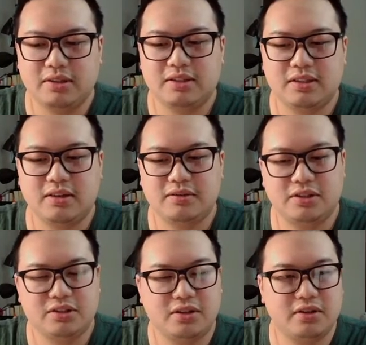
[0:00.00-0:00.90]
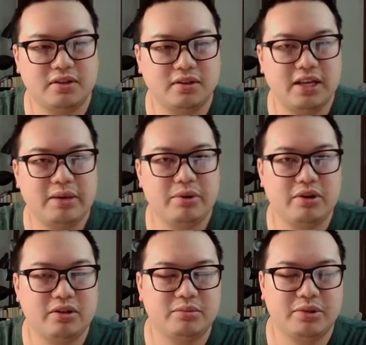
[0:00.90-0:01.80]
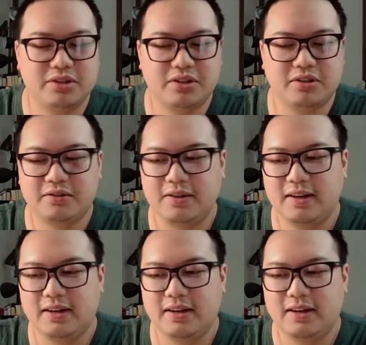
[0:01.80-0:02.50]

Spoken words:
instead of just trying to keep it all to myself.